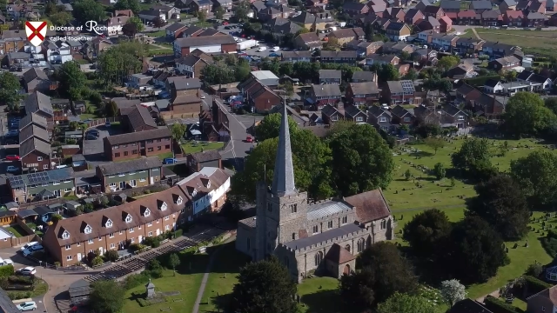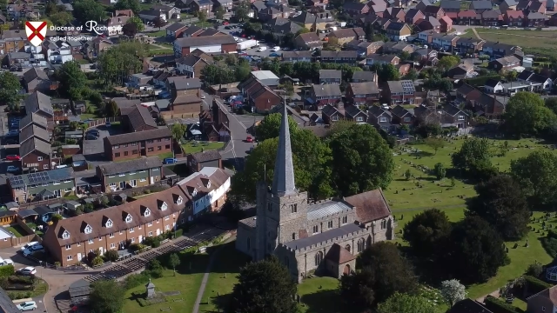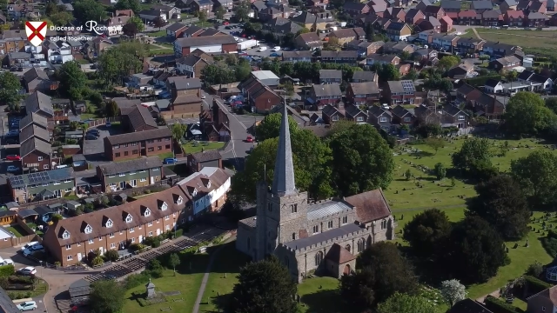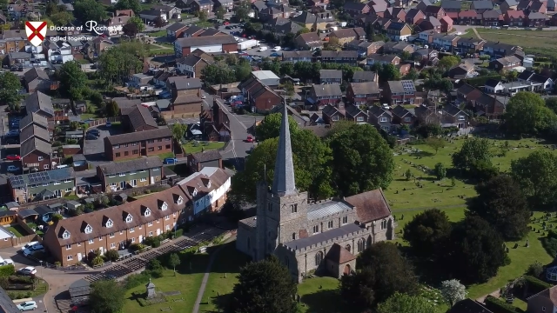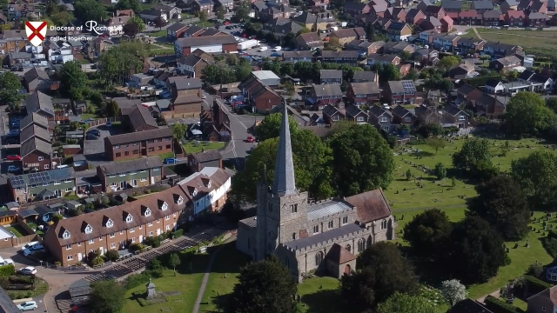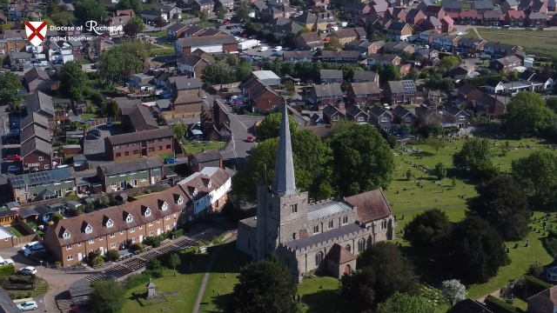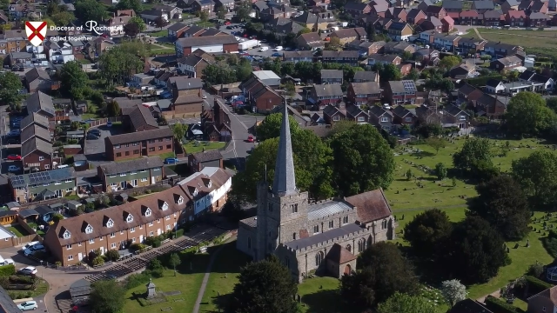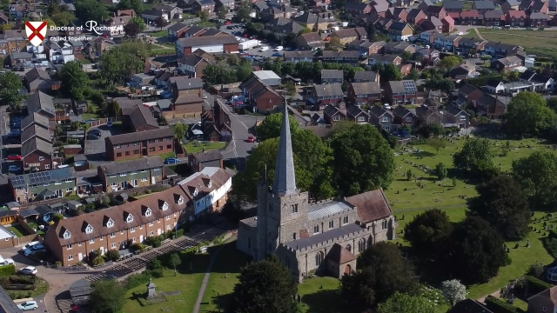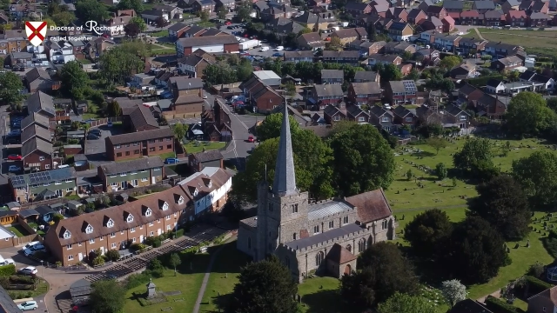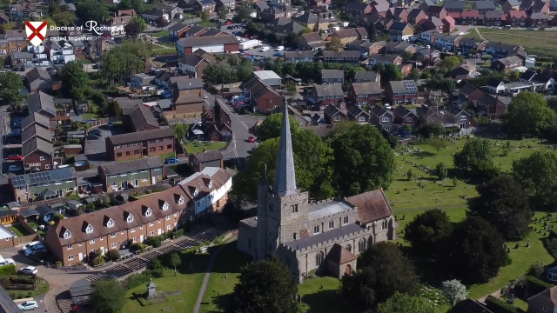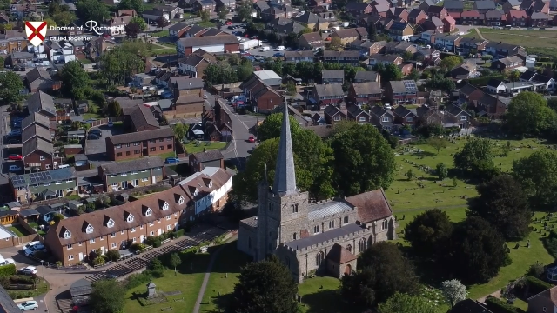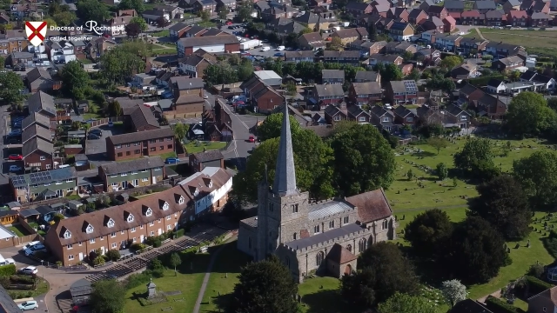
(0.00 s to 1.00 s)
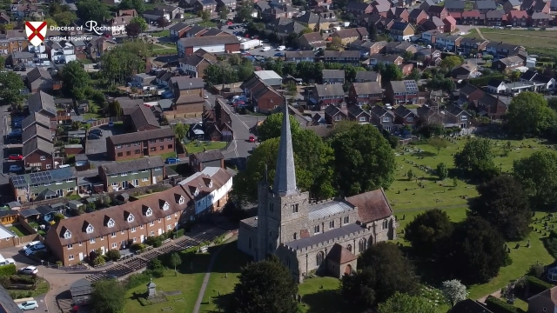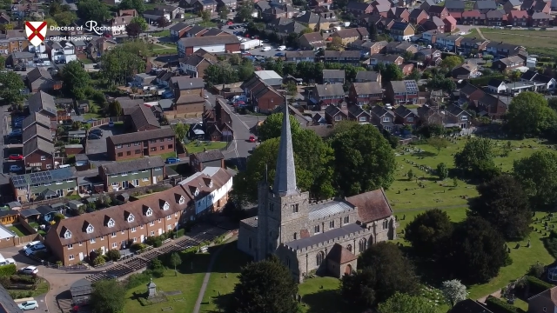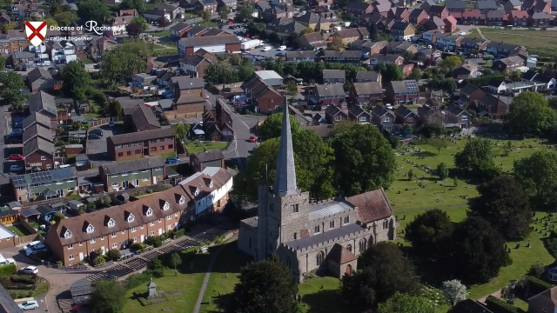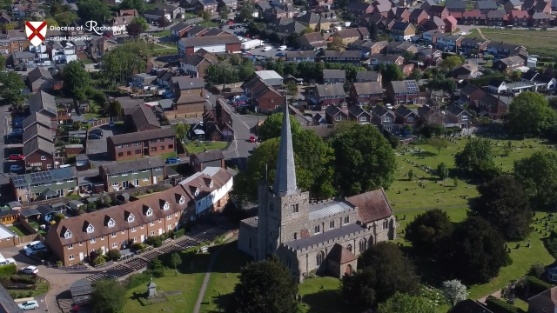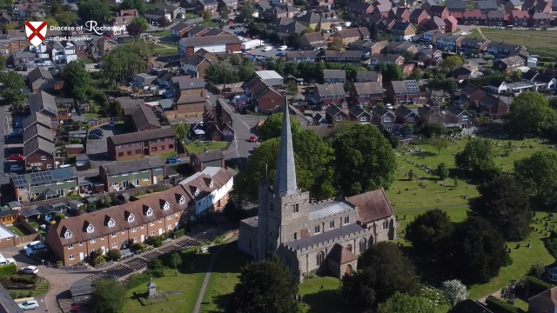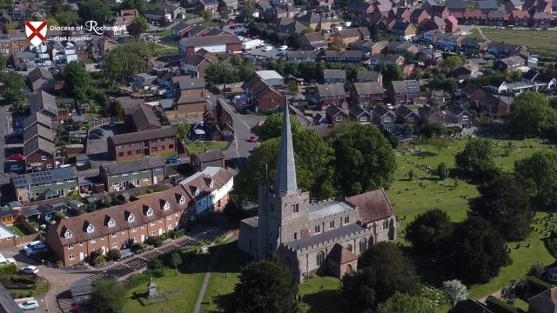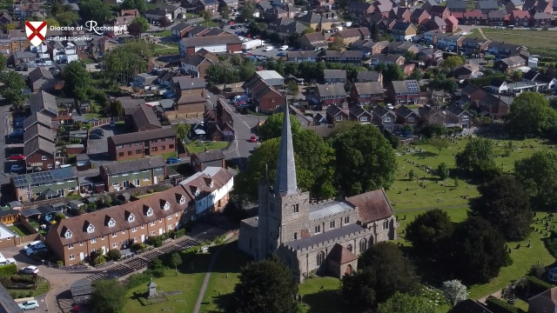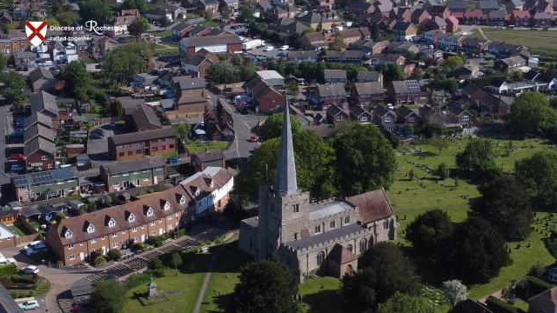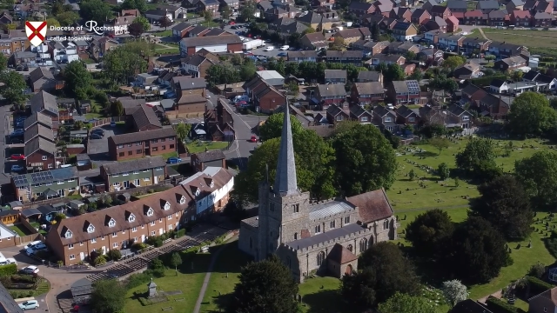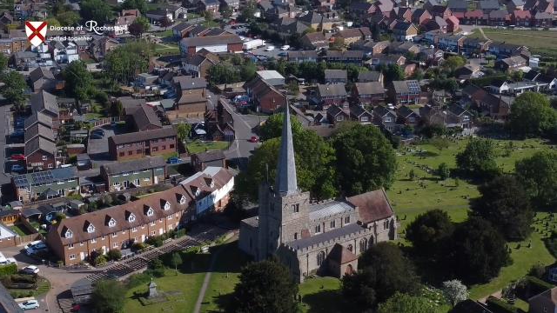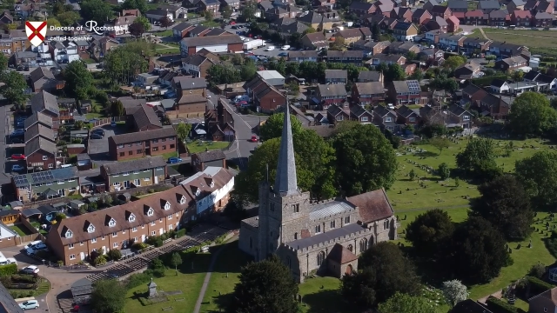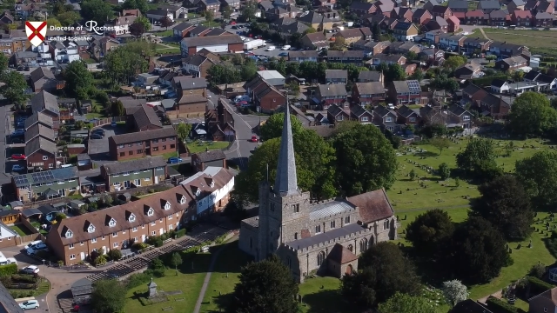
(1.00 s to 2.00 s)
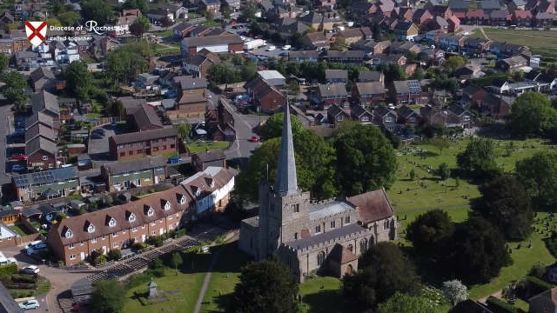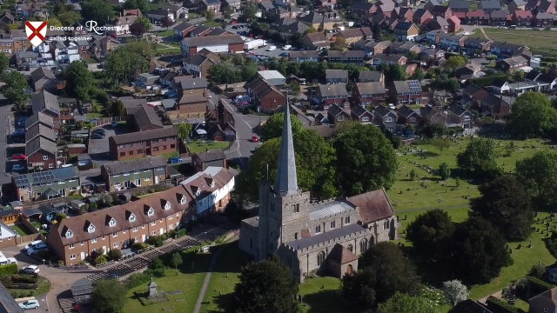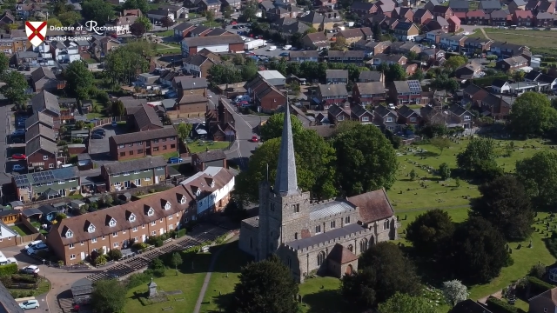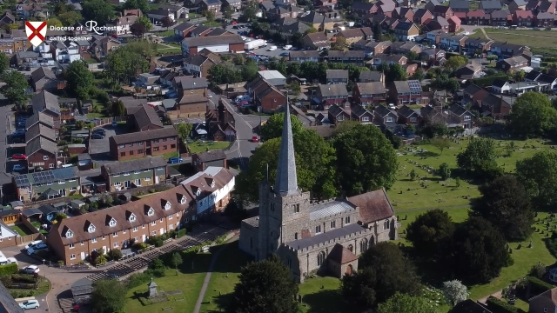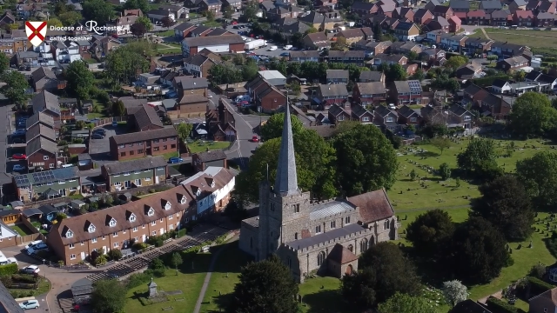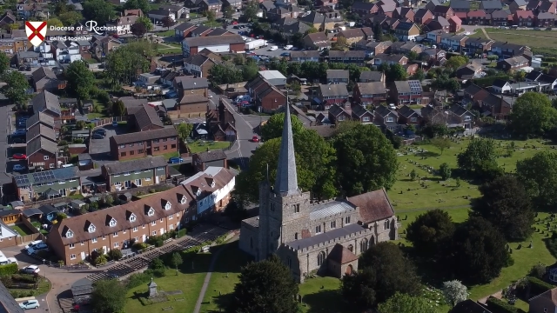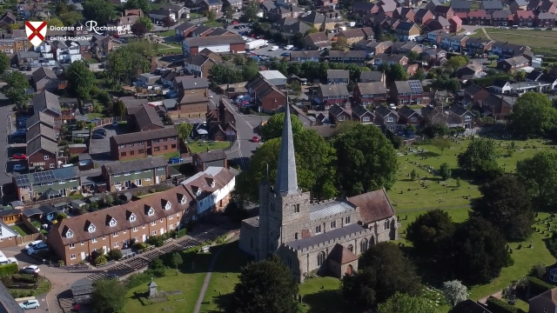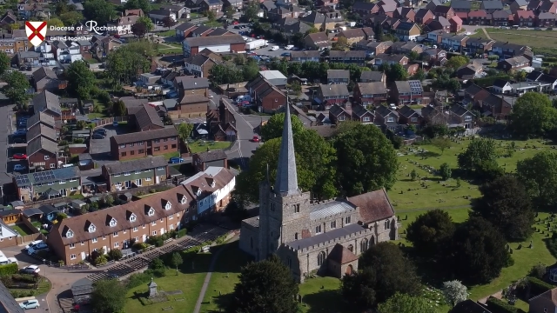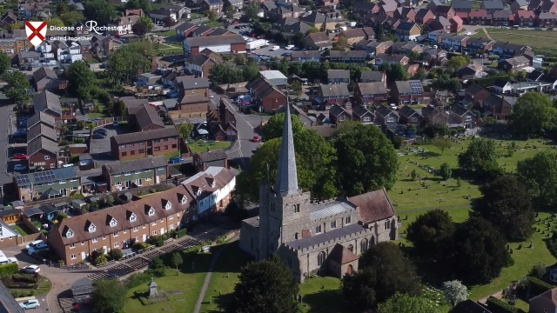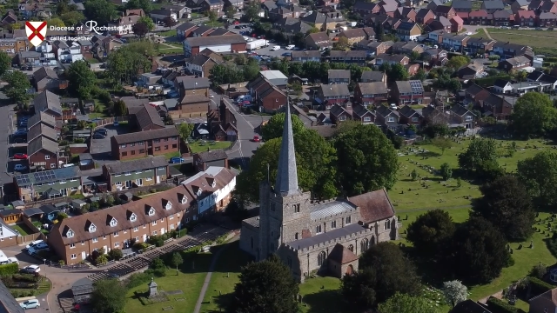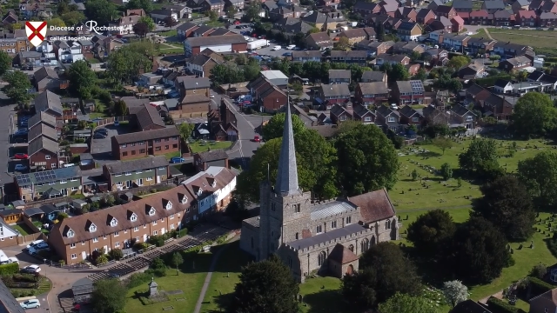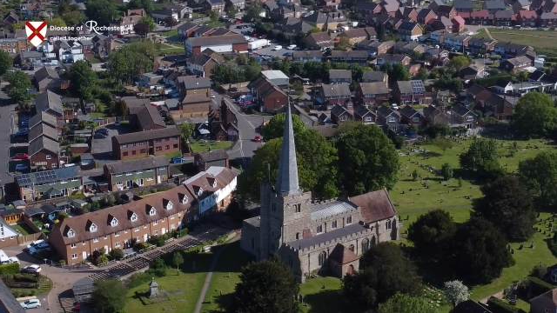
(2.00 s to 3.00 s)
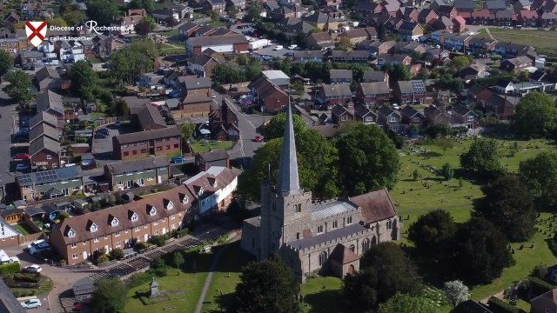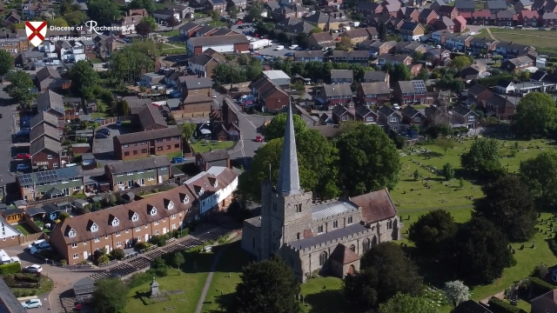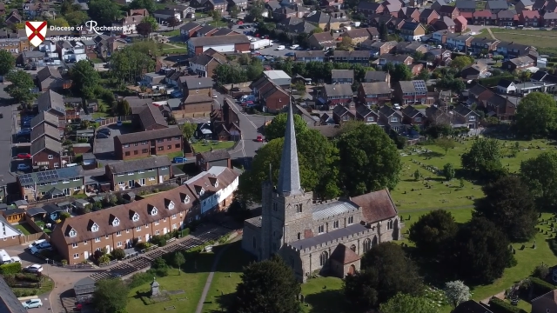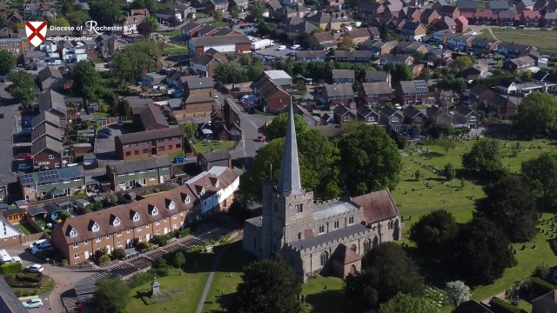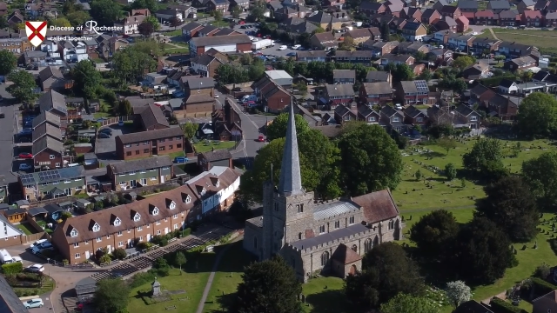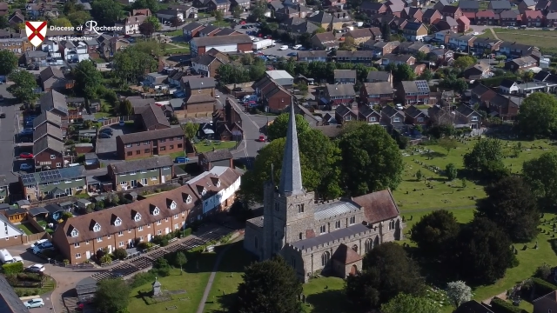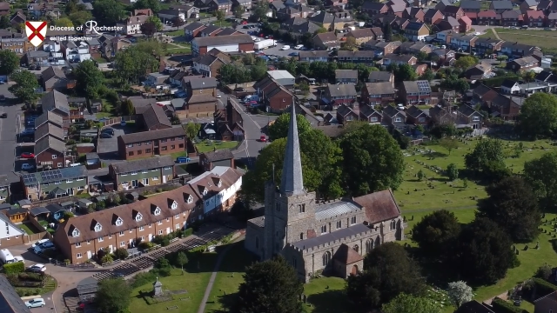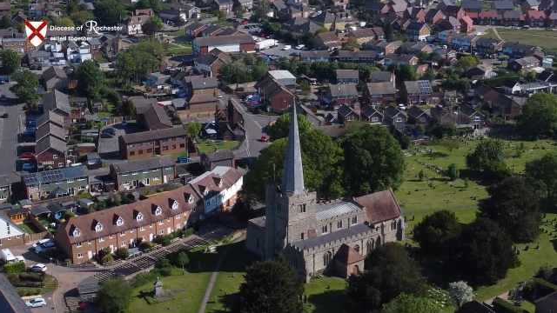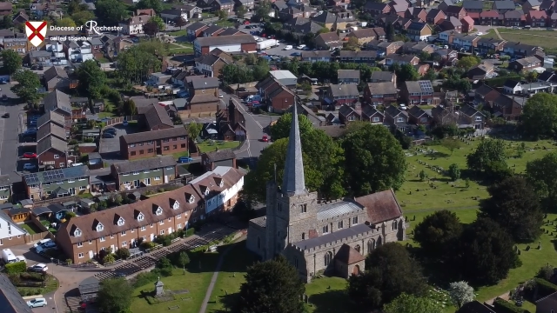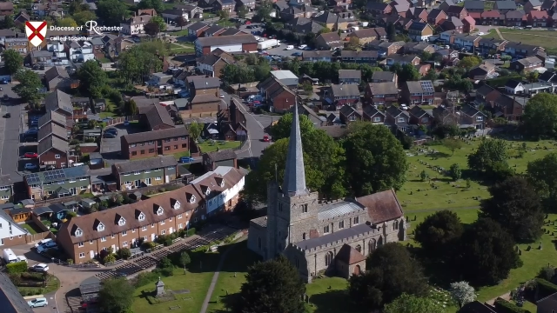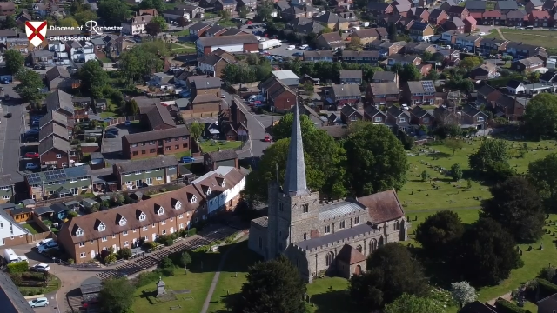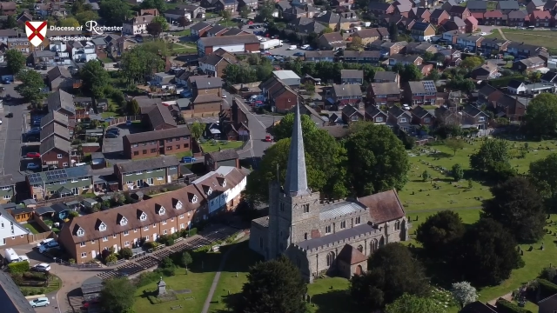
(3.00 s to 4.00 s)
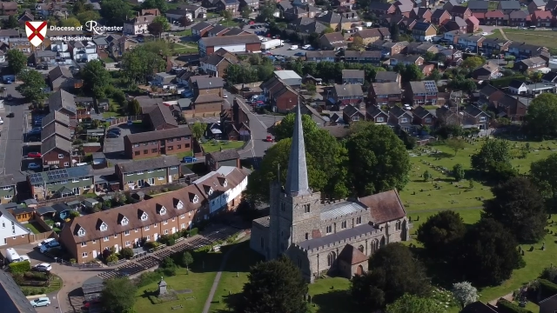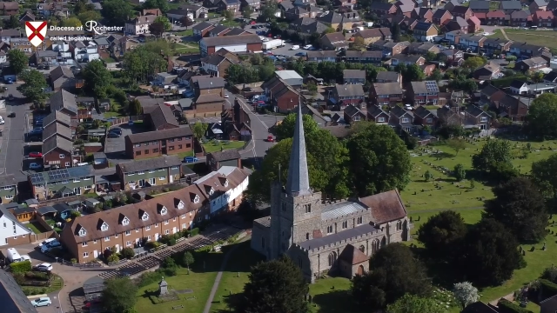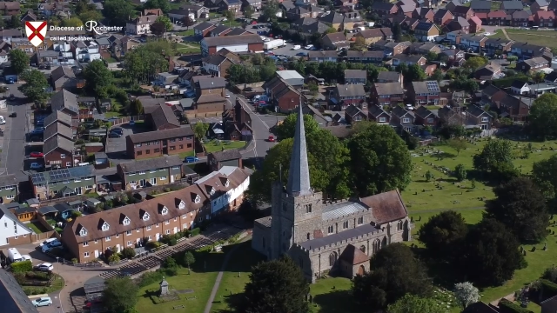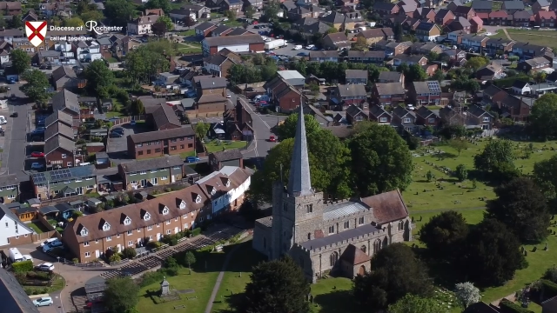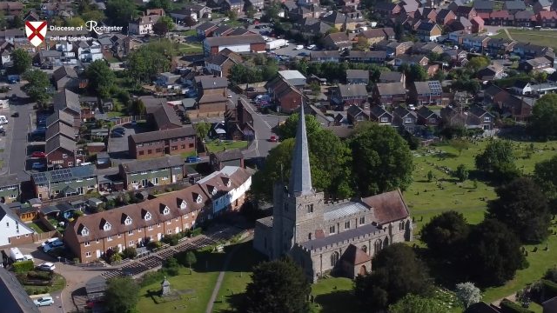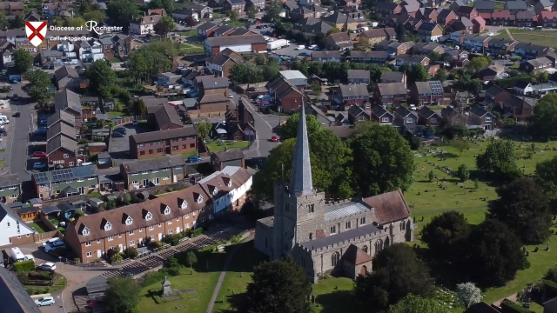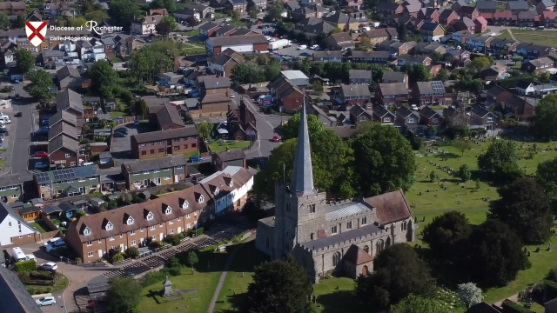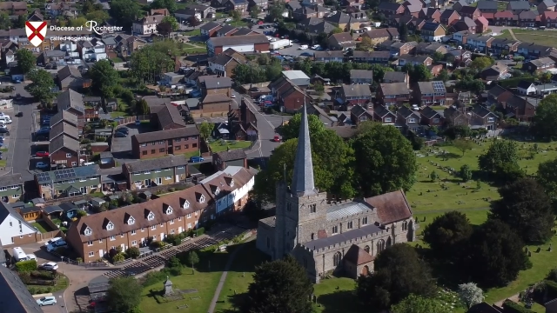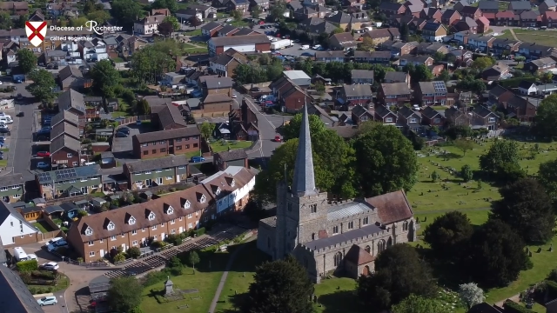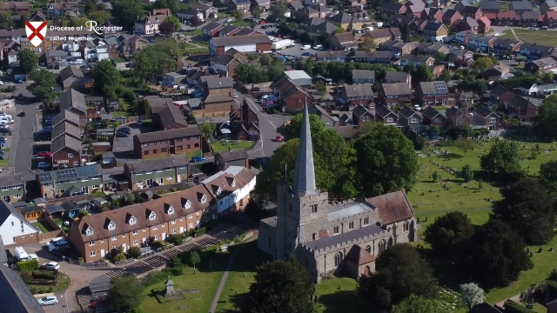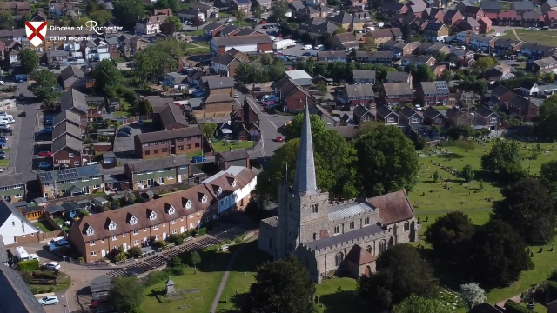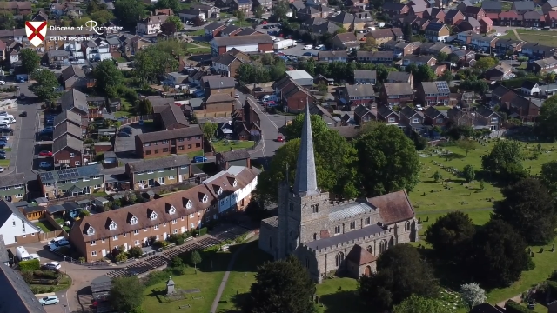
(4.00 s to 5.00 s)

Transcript: [unreadable: no face in view]